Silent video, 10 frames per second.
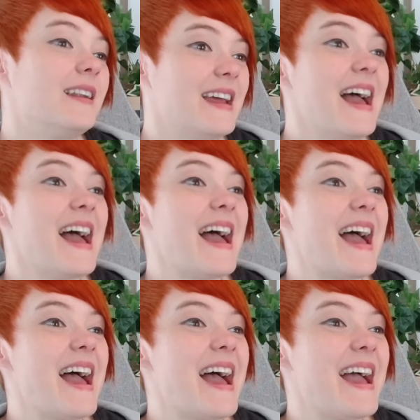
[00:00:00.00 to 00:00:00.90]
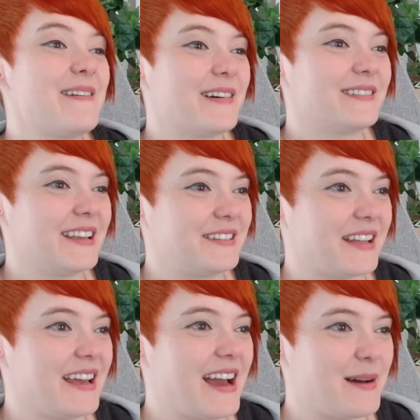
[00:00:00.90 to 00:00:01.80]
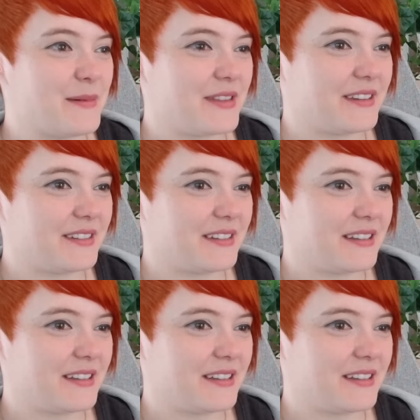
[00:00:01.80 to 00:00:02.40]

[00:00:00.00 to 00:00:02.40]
Yay! Well, nice hit, Amethyst.